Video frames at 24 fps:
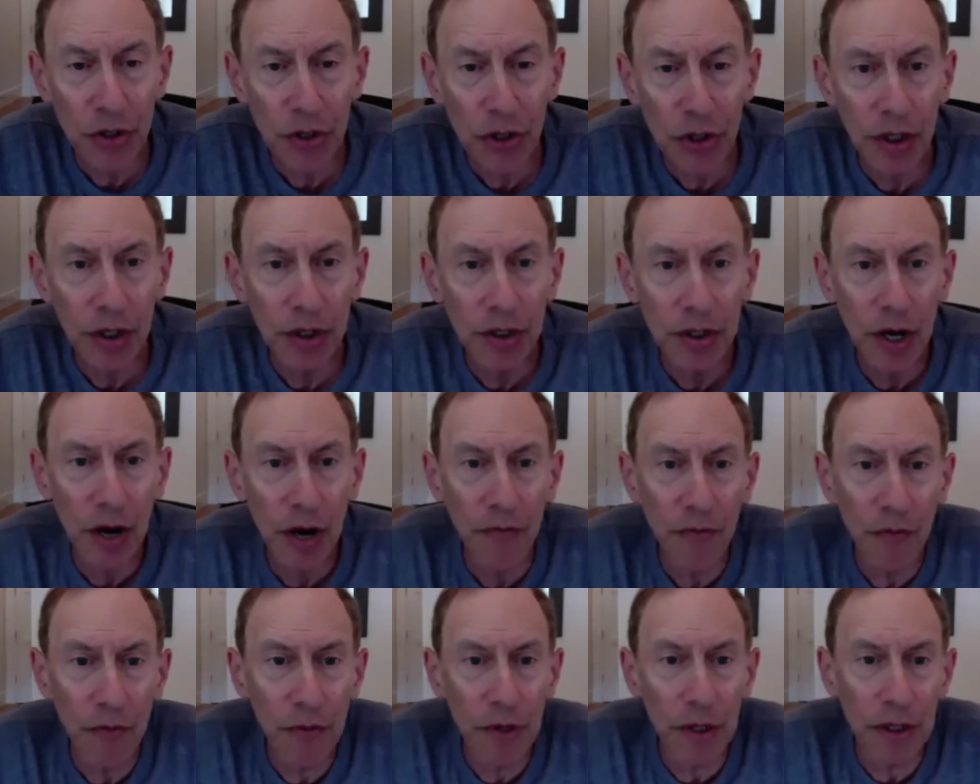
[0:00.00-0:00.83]
it could
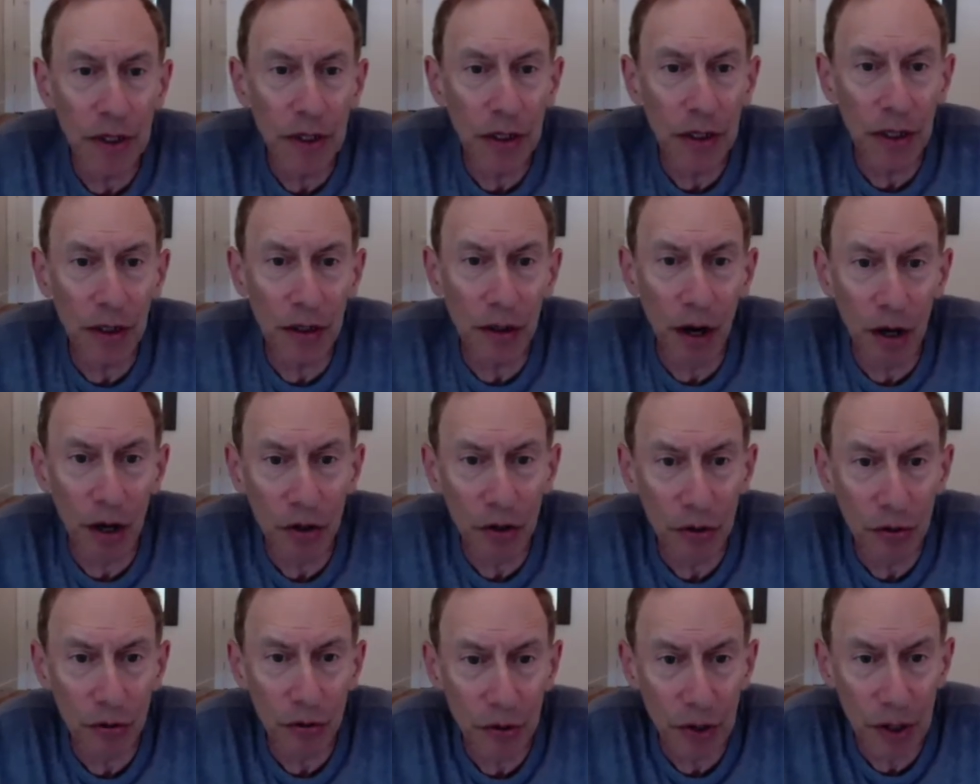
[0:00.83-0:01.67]
never really get
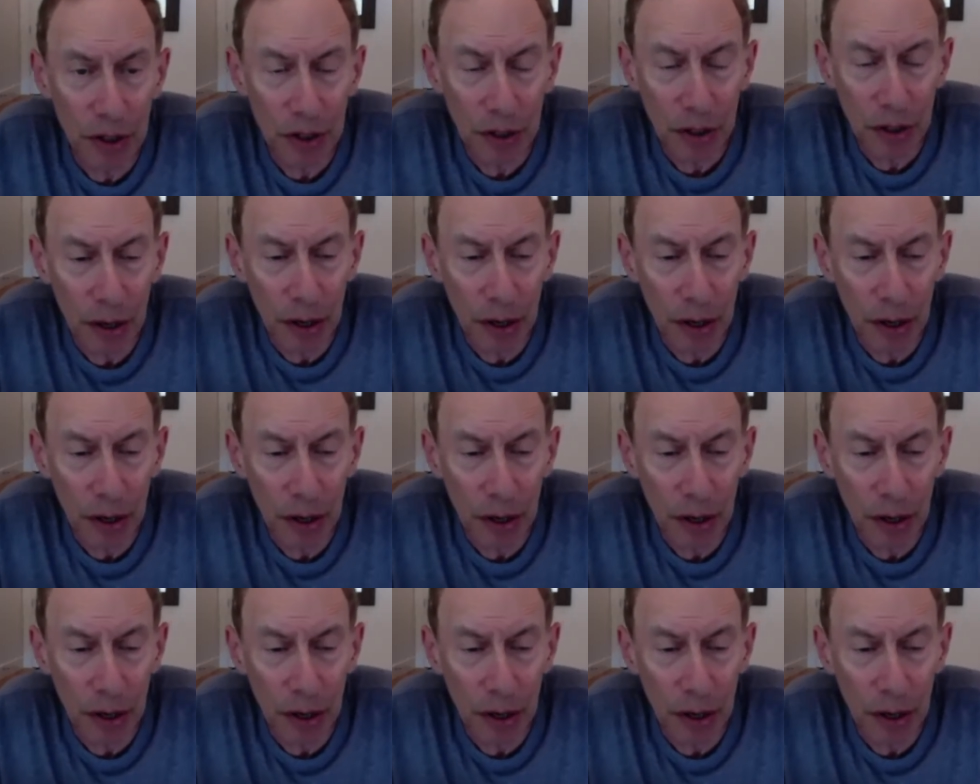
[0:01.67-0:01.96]
larger than